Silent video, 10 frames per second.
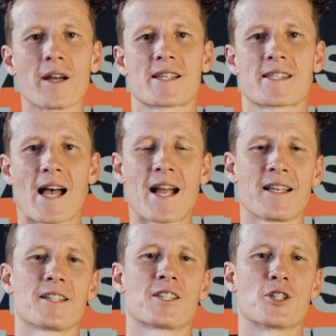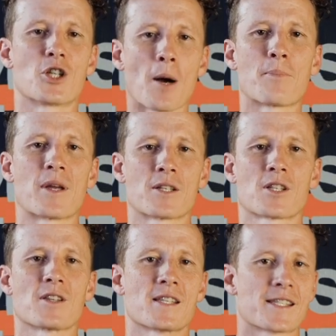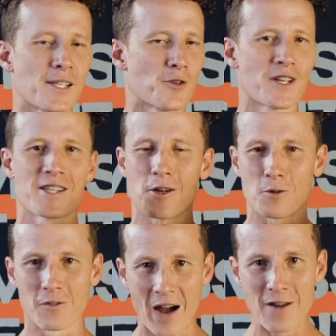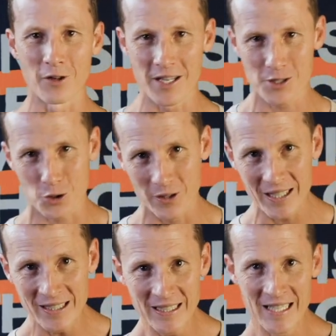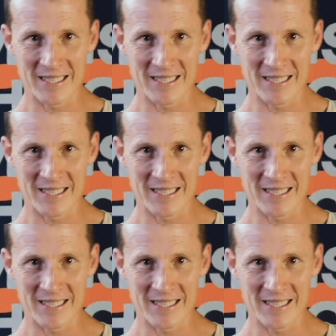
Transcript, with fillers: excited to jump into this series on revival history.